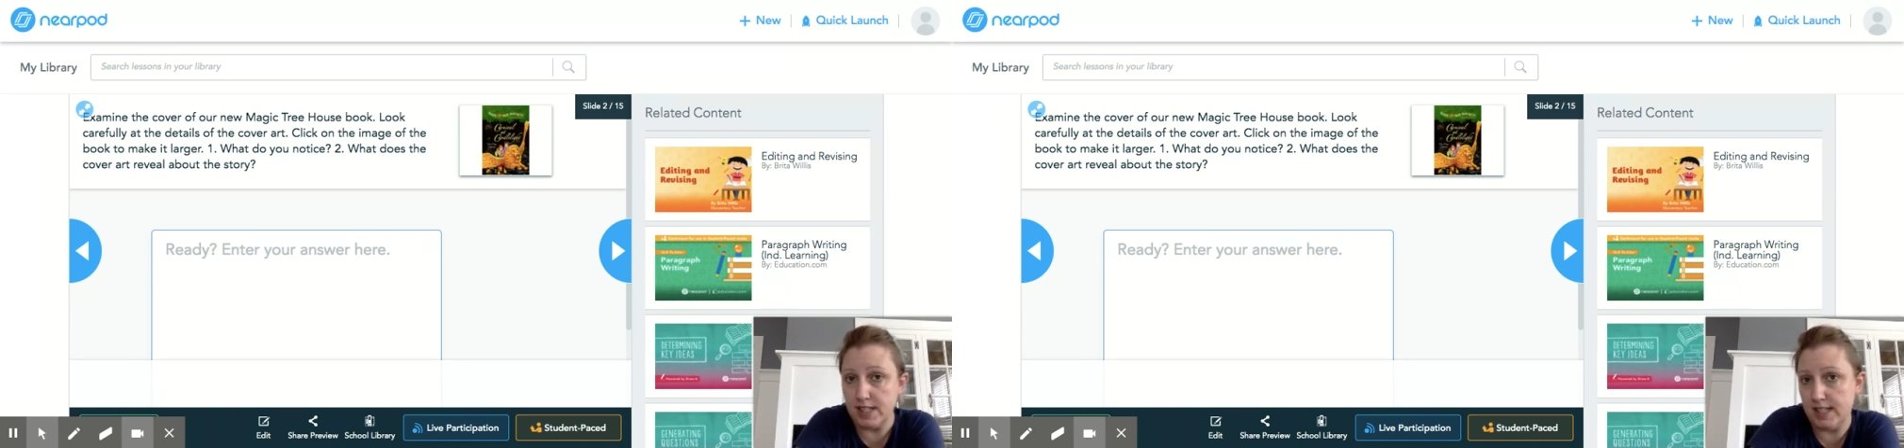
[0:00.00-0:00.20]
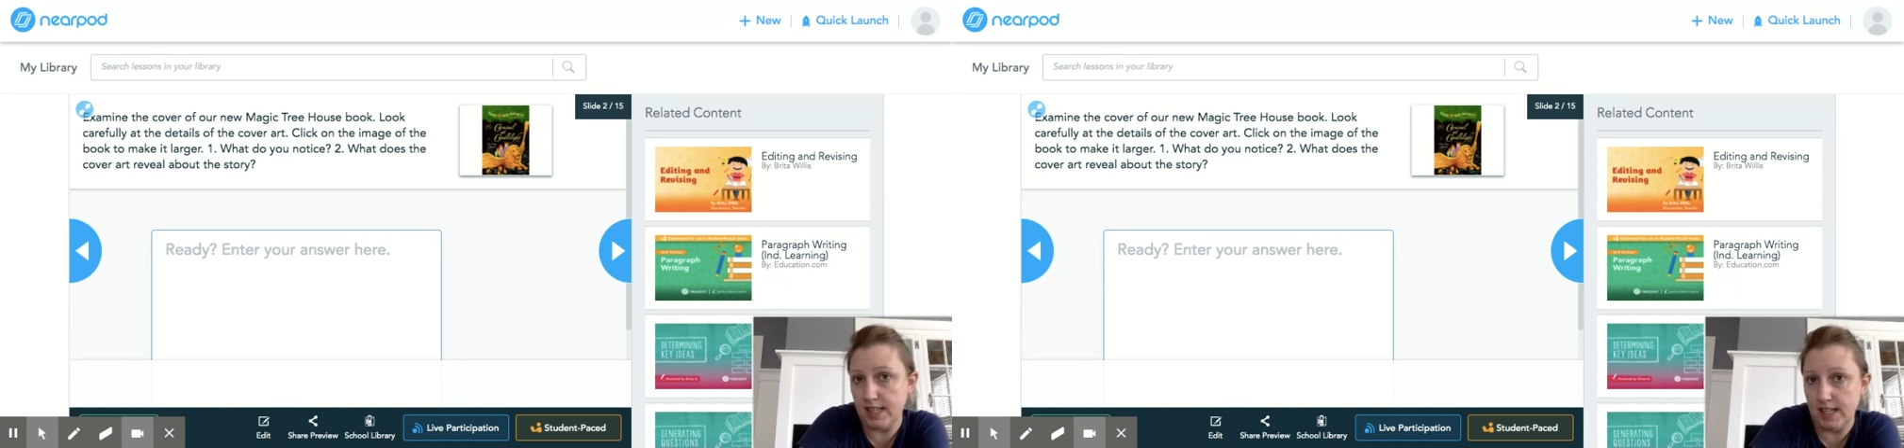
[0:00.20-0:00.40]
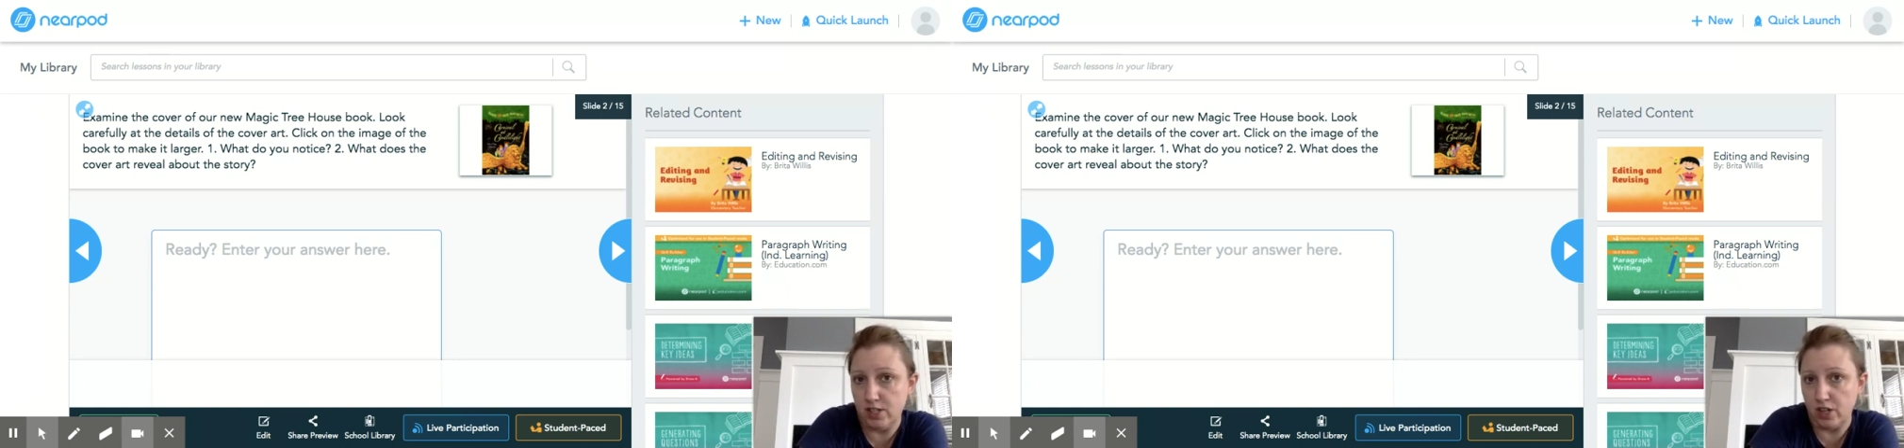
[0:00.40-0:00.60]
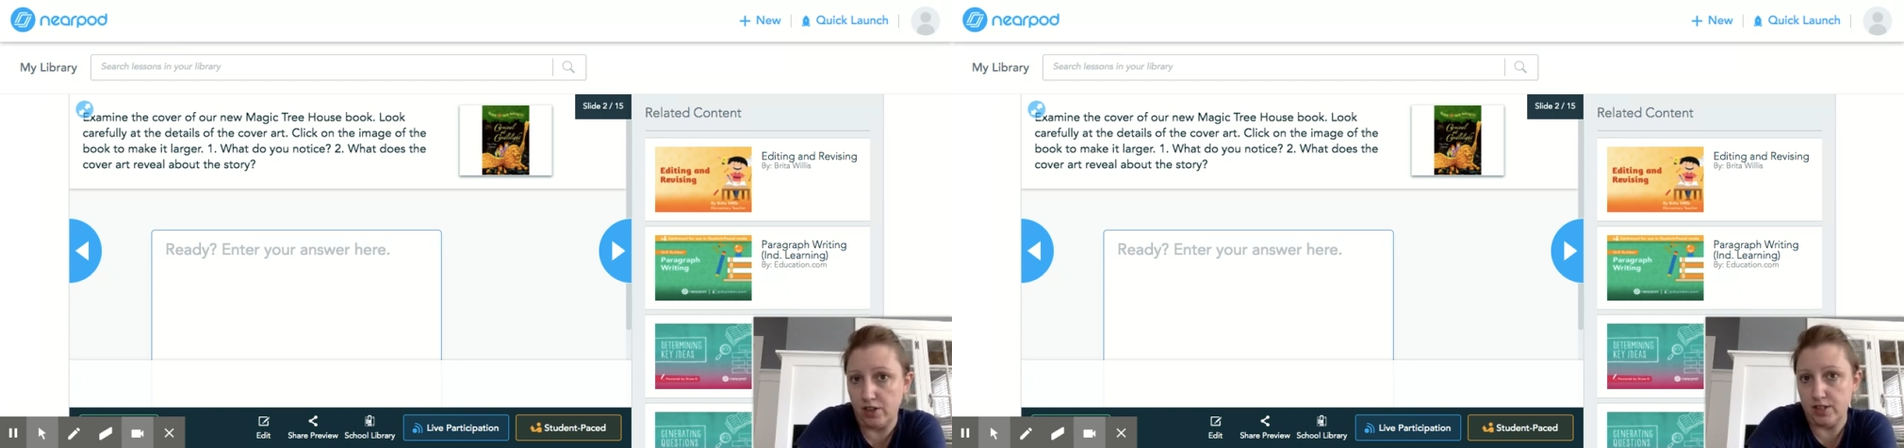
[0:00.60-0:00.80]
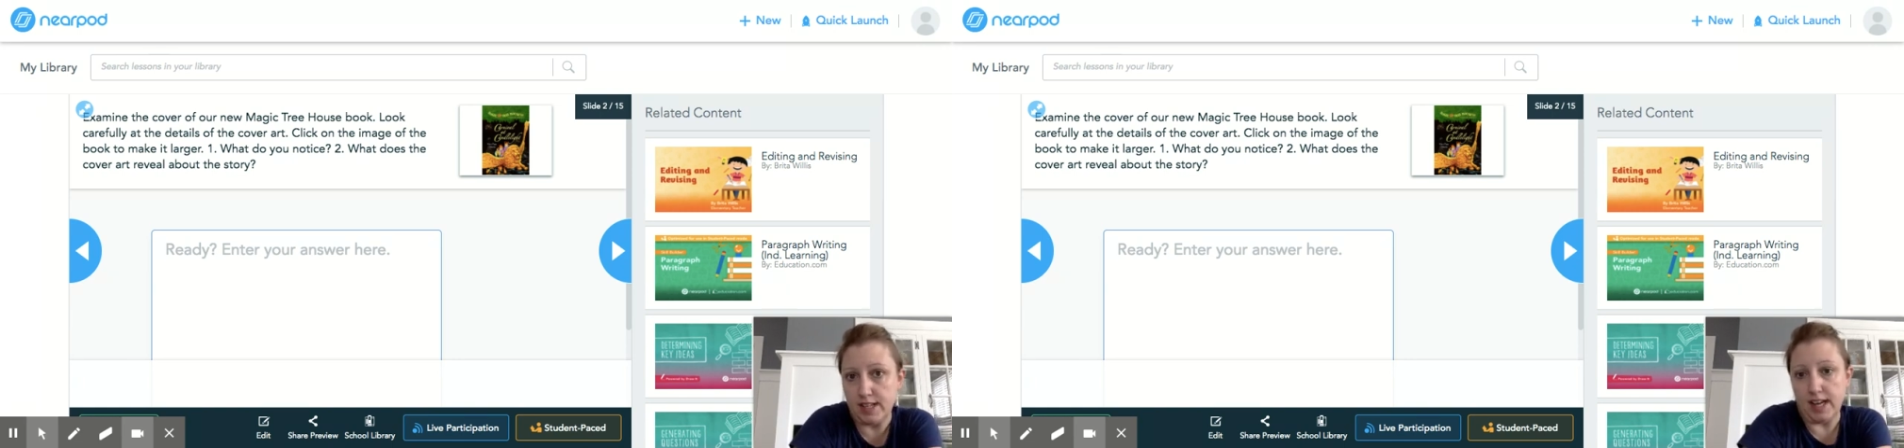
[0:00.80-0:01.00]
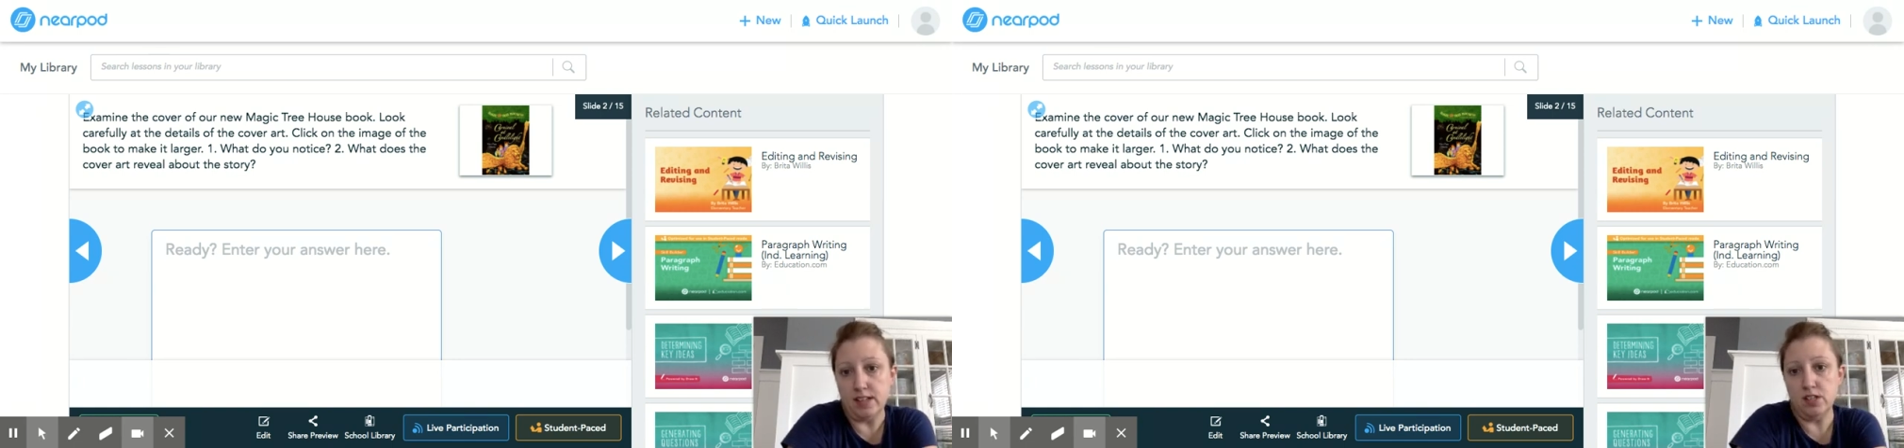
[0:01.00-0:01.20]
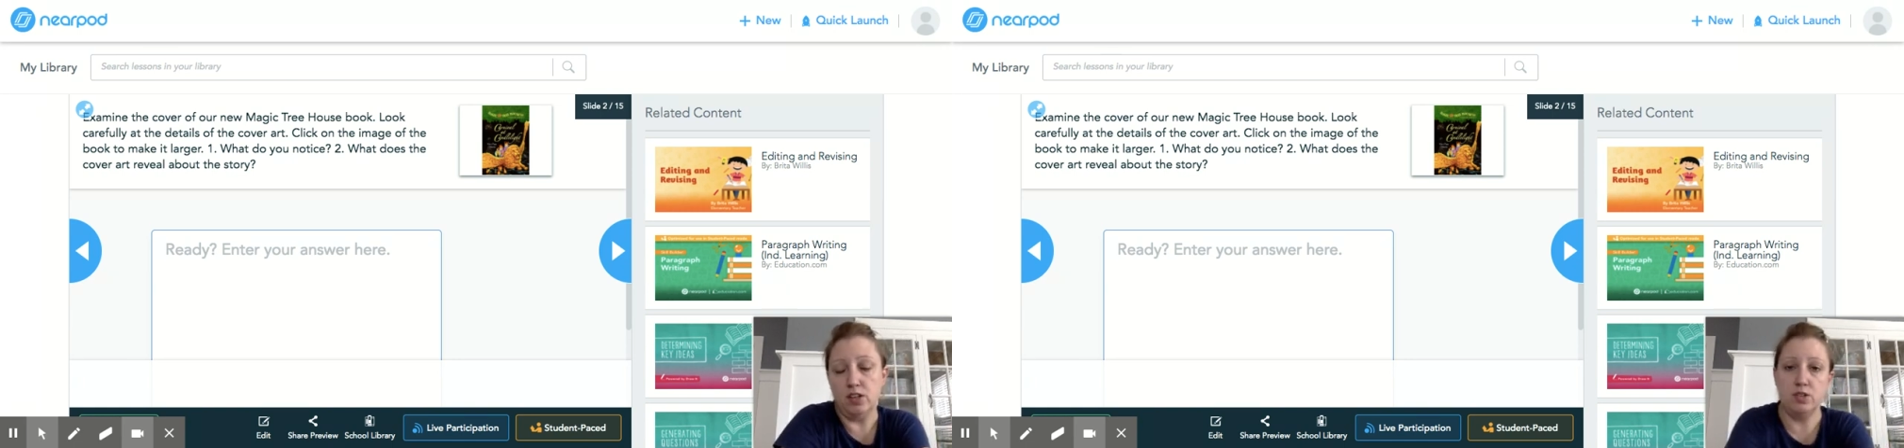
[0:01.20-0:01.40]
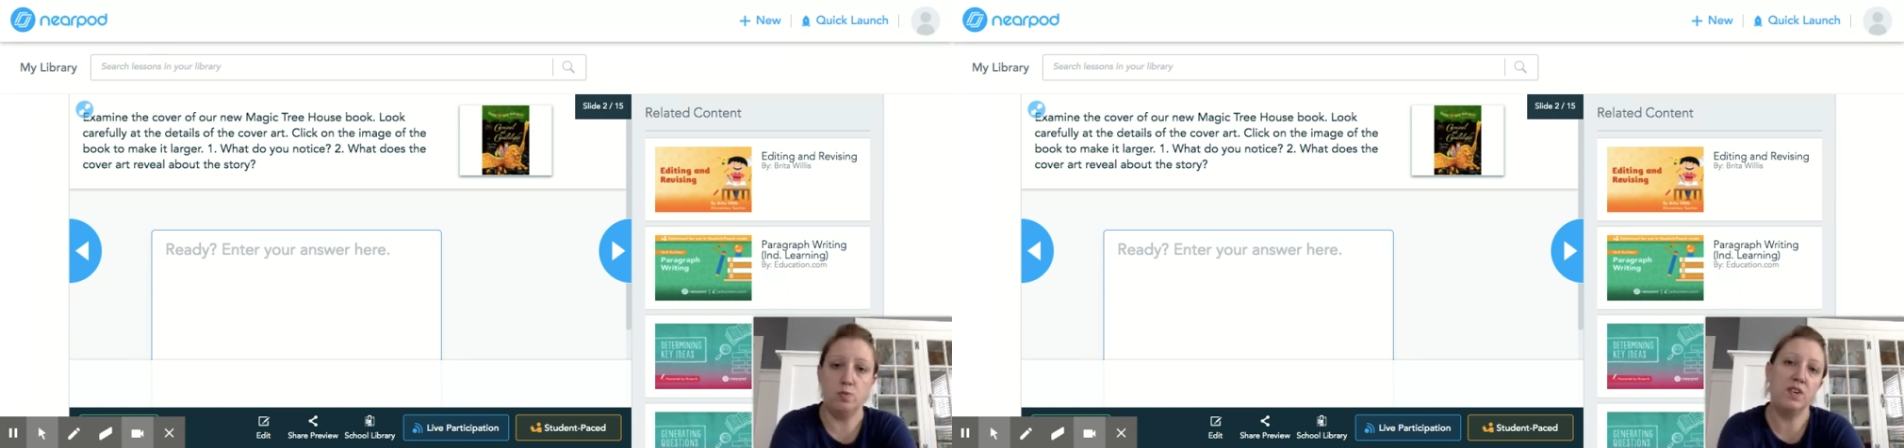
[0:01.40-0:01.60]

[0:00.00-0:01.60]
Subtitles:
see each other's answers.